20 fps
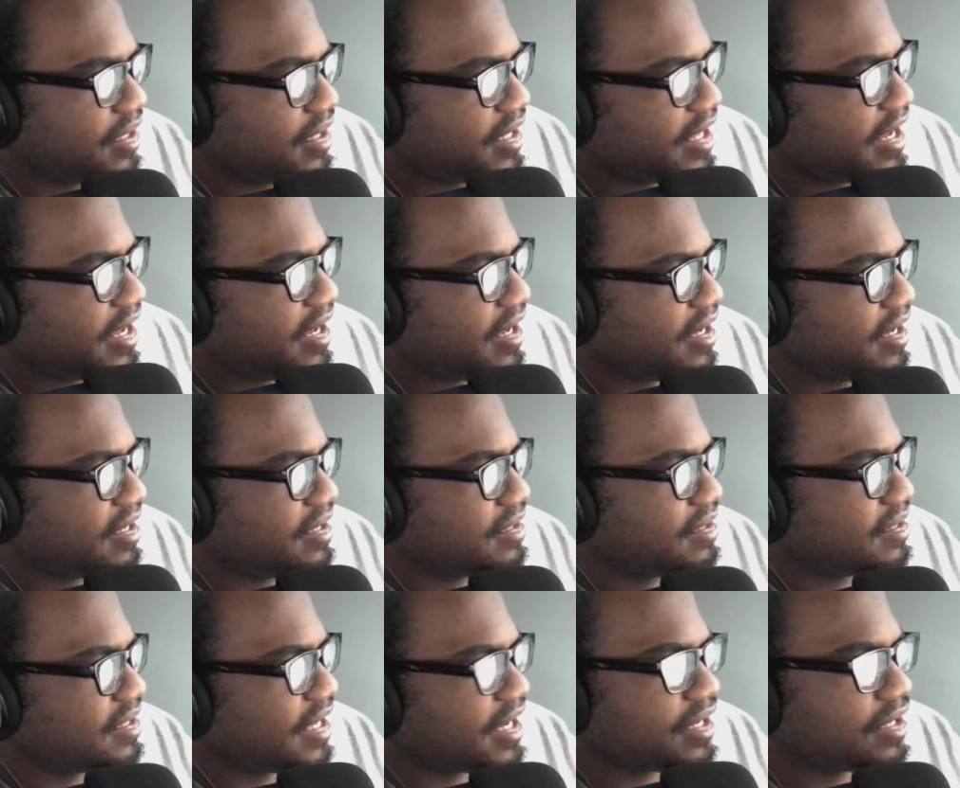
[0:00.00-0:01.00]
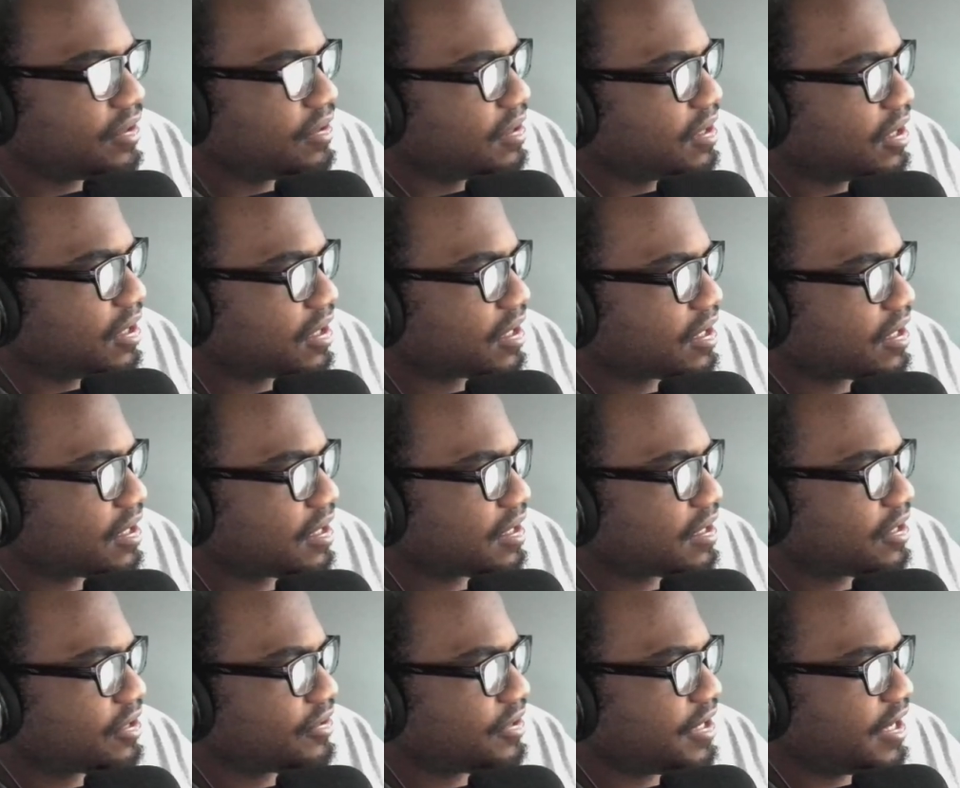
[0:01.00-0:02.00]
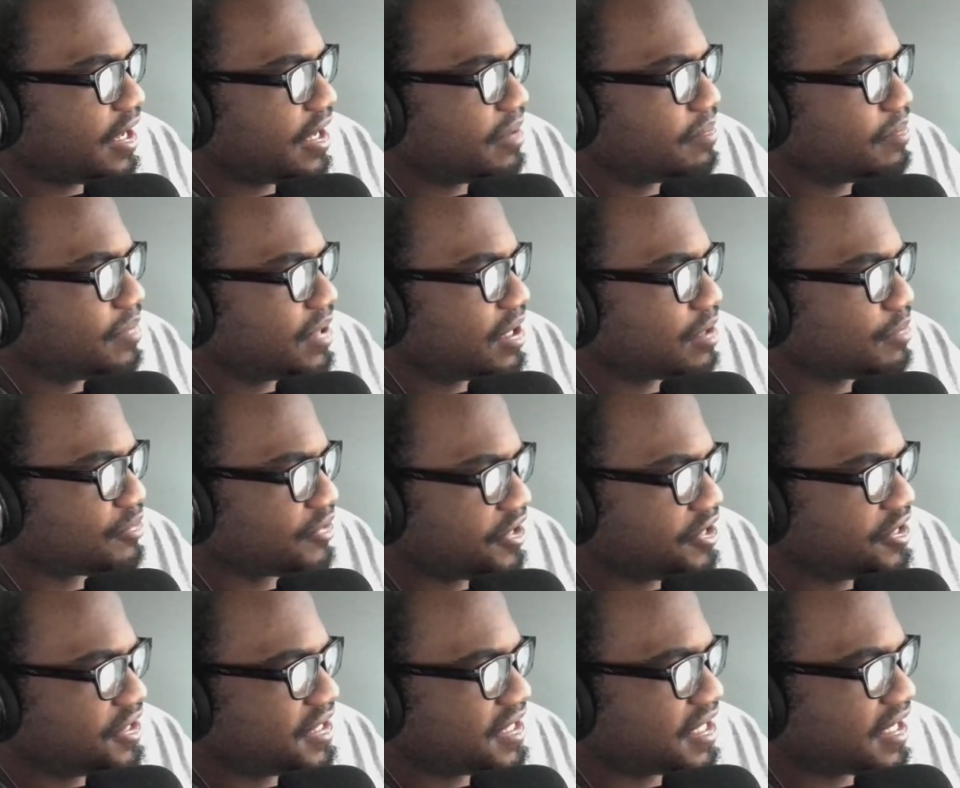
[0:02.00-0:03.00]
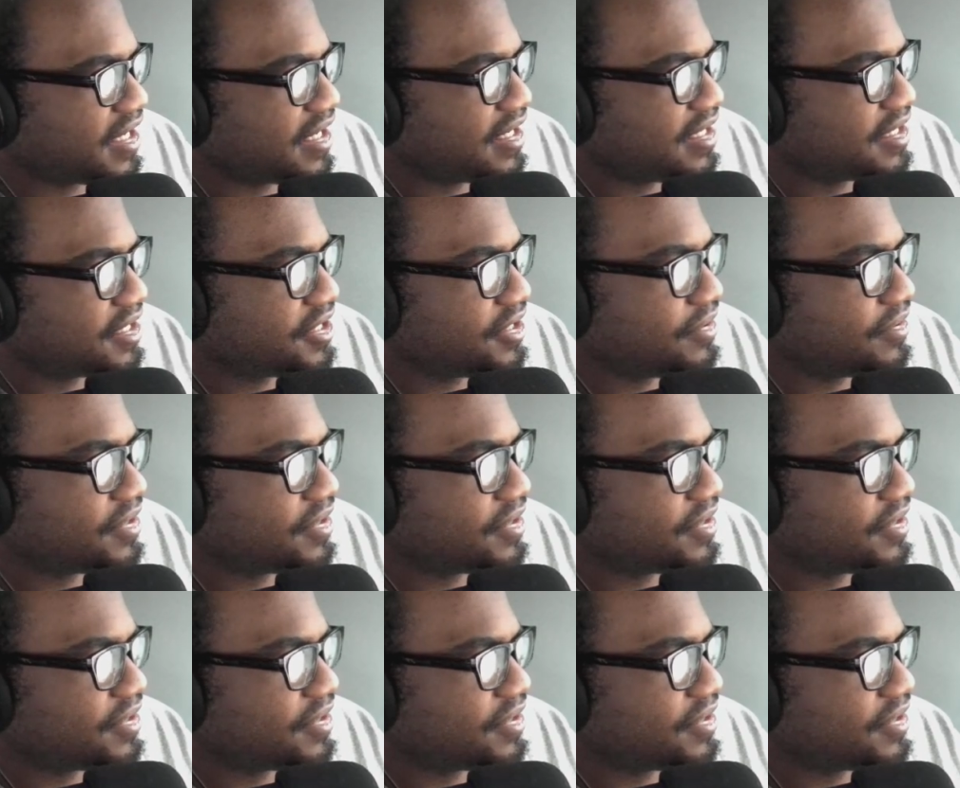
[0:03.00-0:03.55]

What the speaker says: They no longer create bug breaches against you.